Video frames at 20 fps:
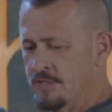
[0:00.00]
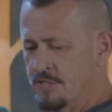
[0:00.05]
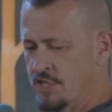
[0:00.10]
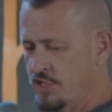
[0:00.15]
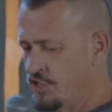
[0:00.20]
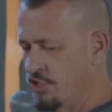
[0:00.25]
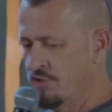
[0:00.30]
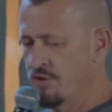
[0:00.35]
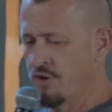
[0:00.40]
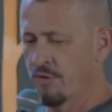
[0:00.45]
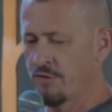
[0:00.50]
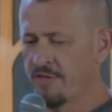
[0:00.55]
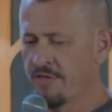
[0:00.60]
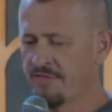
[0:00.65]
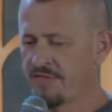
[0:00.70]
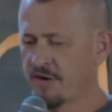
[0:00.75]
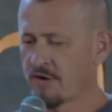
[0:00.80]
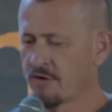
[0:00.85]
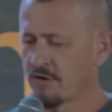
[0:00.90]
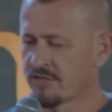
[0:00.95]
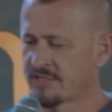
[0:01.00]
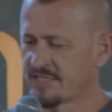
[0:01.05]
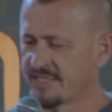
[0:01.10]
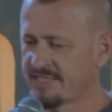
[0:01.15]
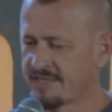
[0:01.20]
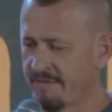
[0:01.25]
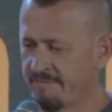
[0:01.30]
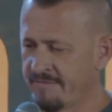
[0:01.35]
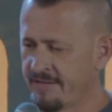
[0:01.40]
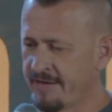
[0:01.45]
Did you know that there are
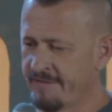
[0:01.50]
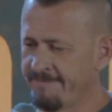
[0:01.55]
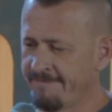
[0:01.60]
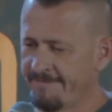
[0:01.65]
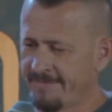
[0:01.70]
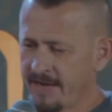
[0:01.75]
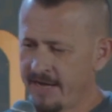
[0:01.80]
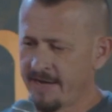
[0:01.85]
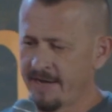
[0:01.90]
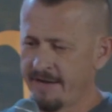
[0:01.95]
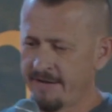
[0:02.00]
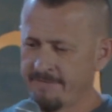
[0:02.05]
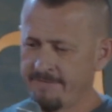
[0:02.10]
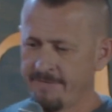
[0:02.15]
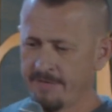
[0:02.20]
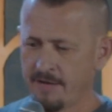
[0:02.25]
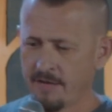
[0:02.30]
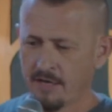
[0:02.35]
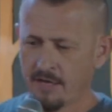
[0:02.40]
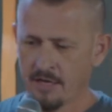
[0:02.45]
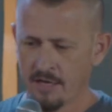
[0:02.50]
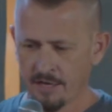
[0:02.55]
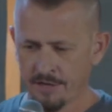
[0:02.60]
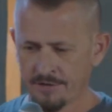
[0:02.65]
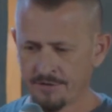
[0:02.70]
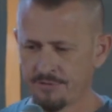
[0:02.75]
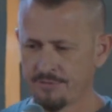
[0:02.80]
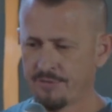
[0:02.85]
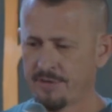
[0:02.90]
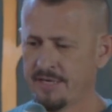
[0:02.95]

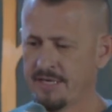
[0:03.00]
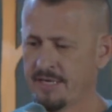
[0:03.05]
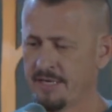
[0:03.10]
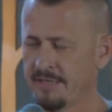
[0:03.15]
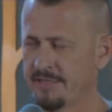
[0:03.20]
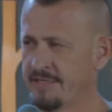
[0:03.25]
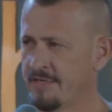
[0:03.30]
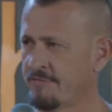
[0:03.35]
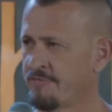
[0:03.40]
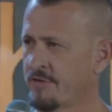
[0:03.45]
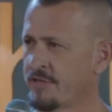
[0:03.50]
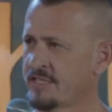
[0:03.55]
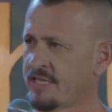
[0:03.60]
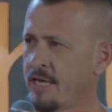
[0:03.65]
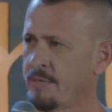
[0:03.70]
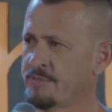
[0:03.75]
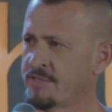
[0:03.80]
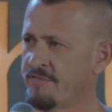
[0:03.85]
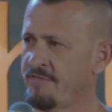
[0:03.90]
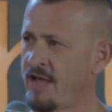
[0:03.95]
7,500 different types